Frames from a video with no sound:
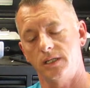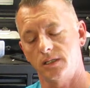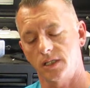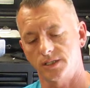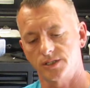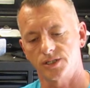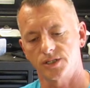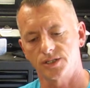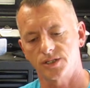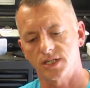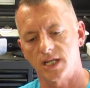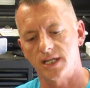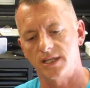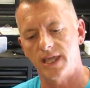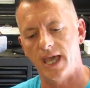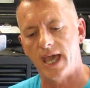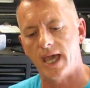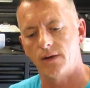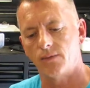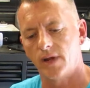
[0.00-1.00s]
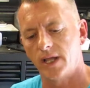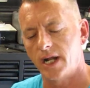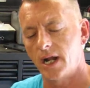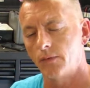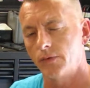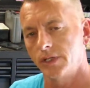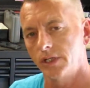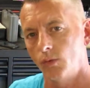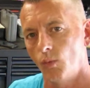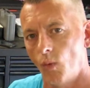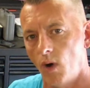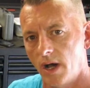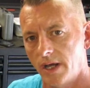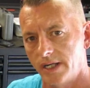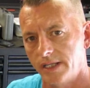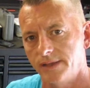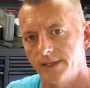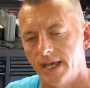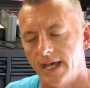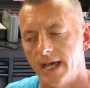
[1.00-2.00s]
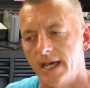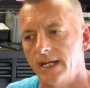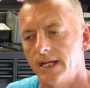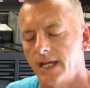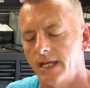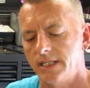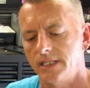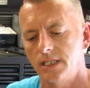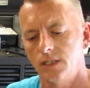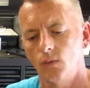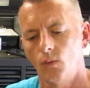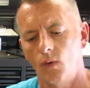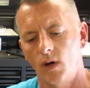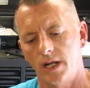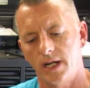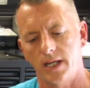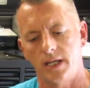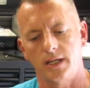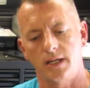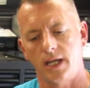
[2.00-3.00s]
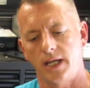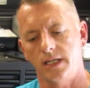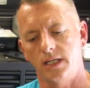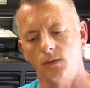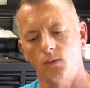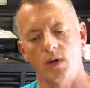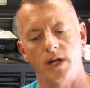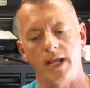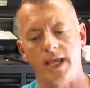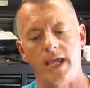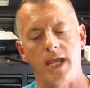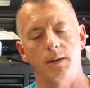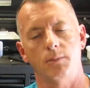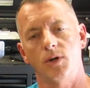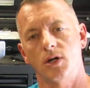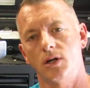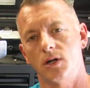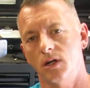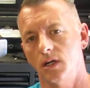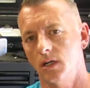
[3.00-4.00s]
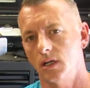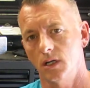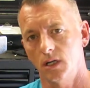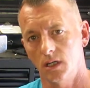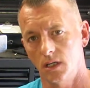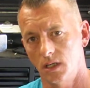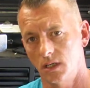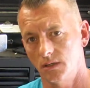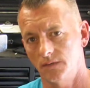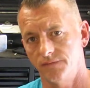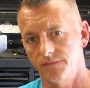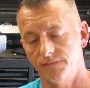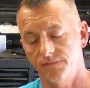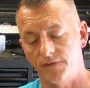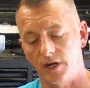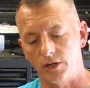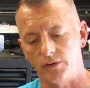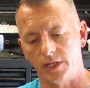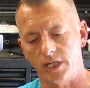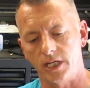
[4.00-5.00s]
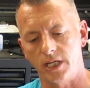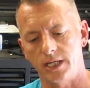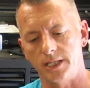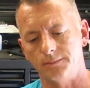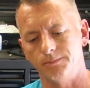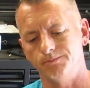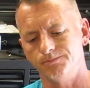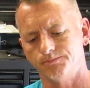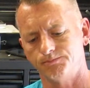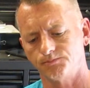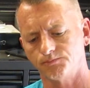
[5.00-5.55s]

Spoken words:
Let's just say that, right? I really wanted that. I didn't want a hammer firing gun.